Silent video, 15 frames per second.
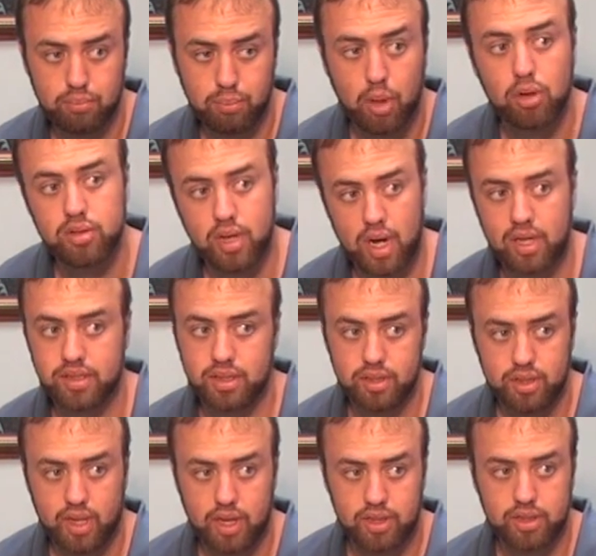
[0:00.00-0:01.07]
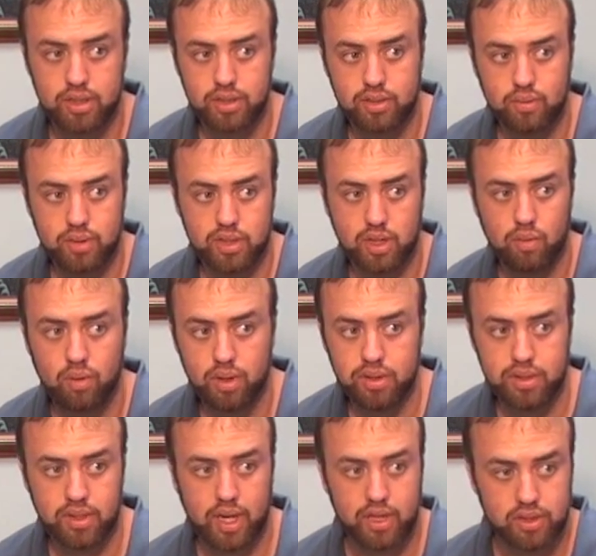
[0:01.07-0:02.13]
Botox injections, which I
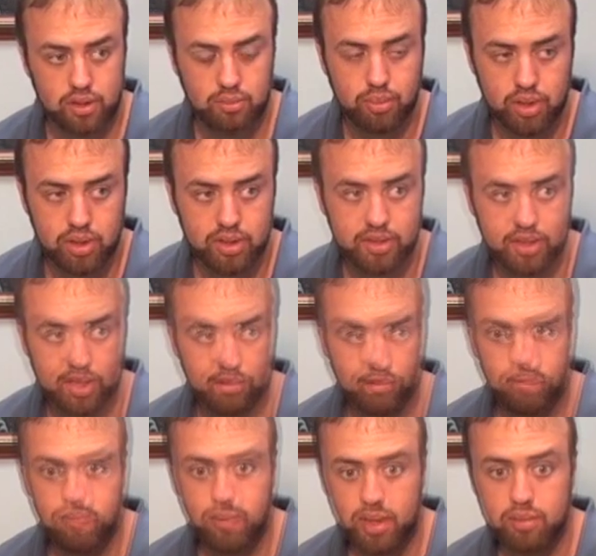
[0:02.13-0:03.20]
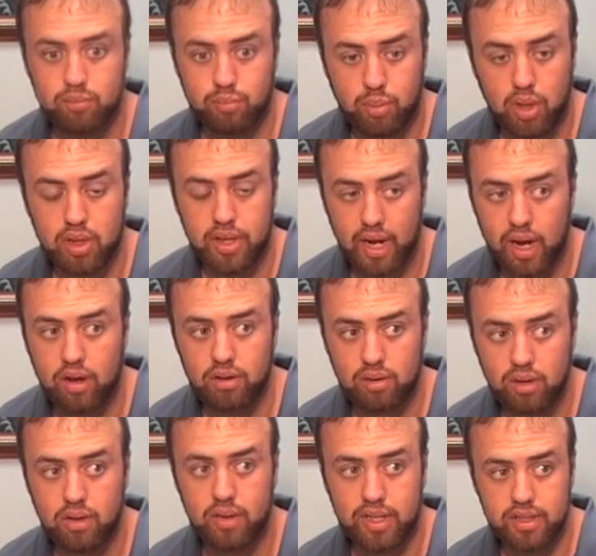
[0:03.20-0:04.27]
was actually put to sleep. I've uh, been put
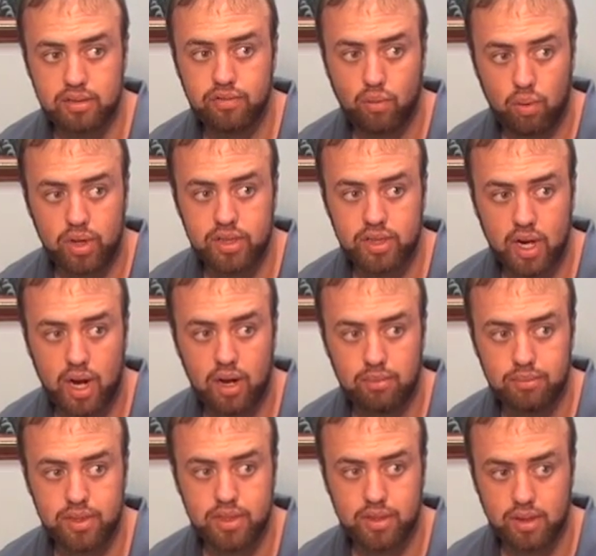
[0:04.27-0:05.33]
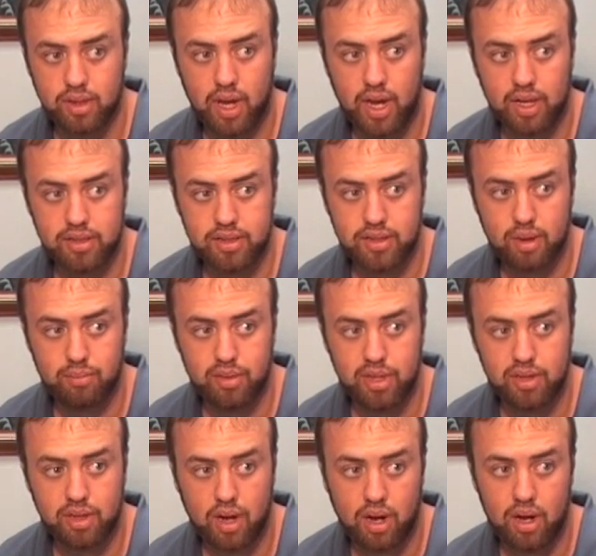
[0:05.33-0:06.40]
down at least forty times and had
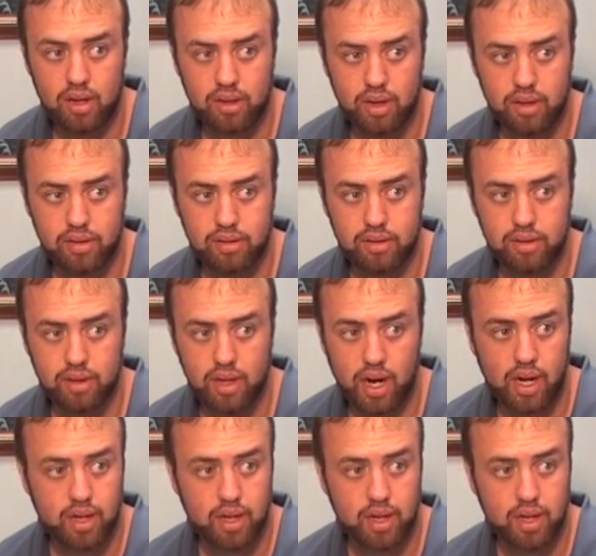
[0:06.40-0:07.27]
something done, and it